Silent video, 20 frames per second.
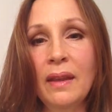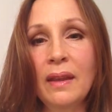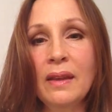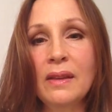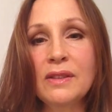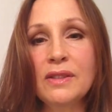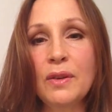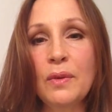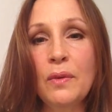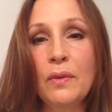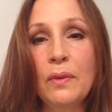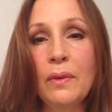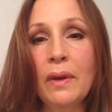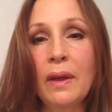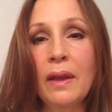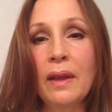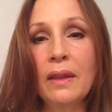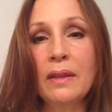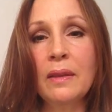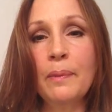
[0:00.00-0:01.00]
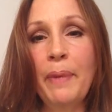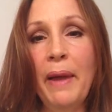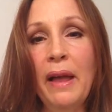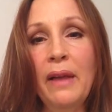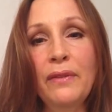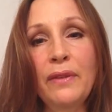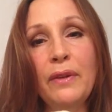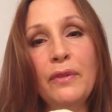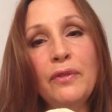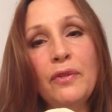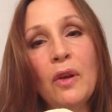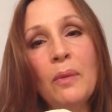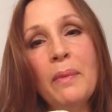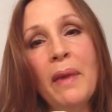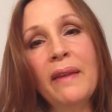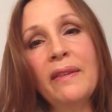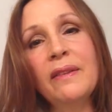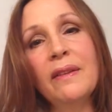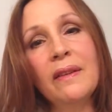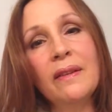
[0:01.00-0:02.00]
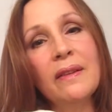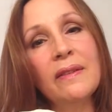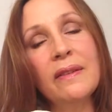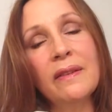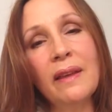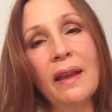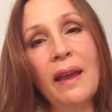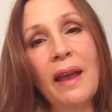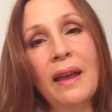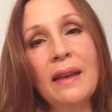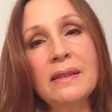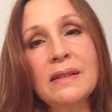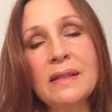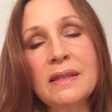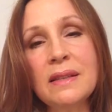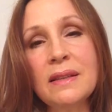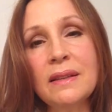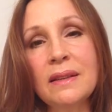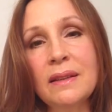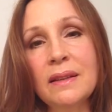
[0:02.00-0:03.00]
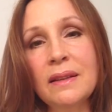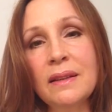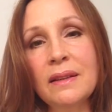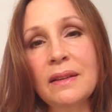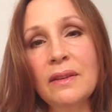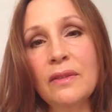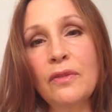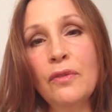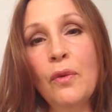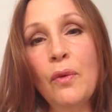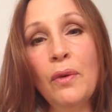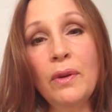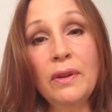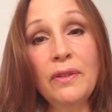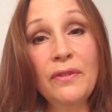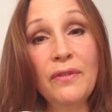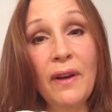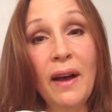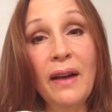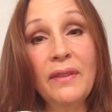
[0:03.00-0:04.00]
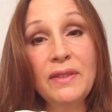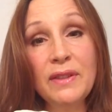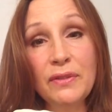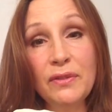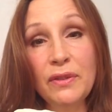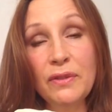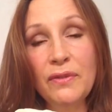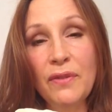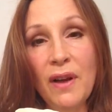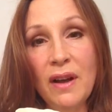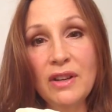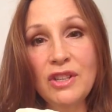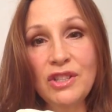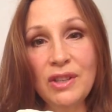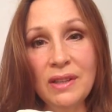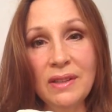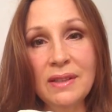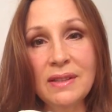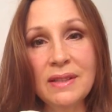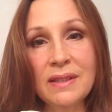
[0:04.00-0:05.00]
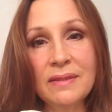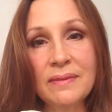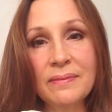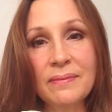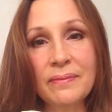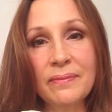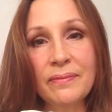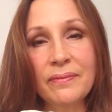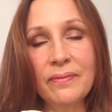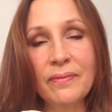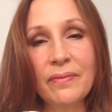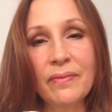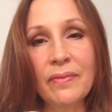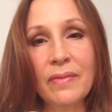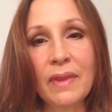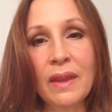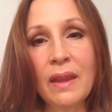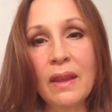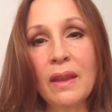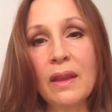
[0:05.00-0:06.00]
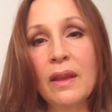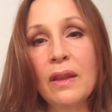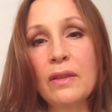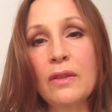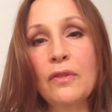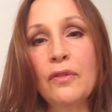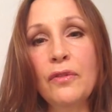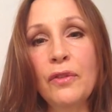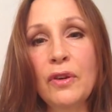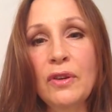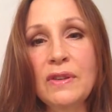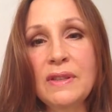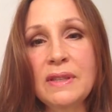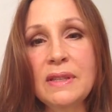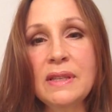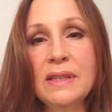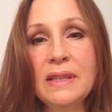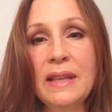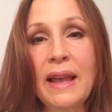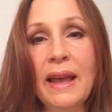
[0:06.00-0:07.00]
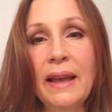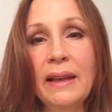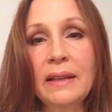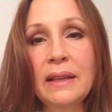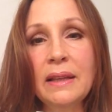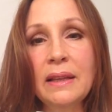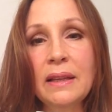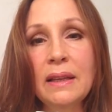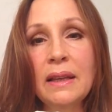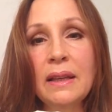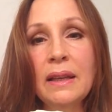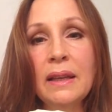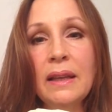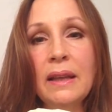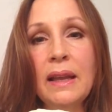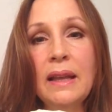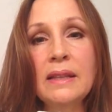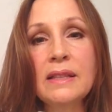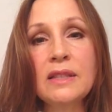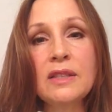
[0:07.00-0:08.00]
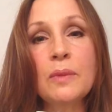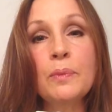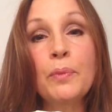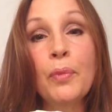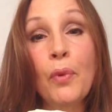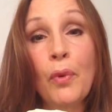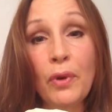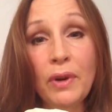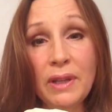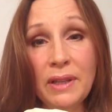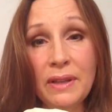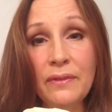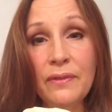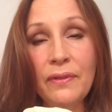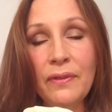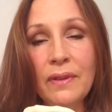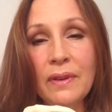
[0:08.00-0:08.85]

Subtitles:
So the pelvic floor muscles has 4 to 5 different functions. The first is that it's supportive.